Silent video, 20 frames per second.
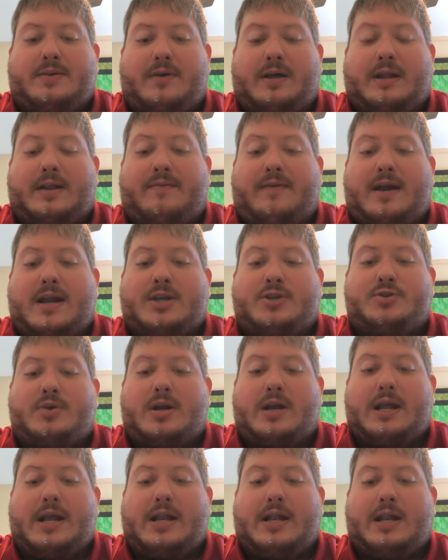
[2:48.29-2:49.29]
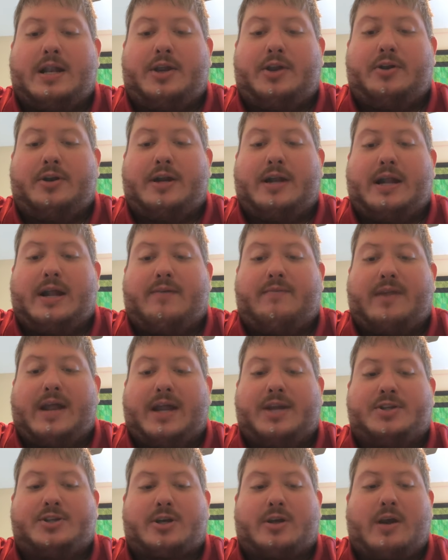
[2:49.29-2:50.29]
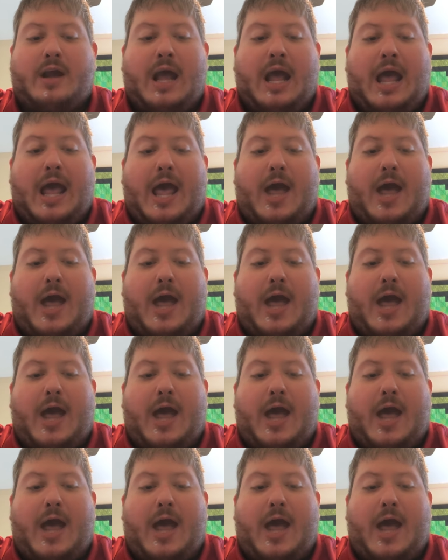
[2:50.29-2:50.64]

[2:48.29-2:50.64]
to undivided Trinity and unity of nature,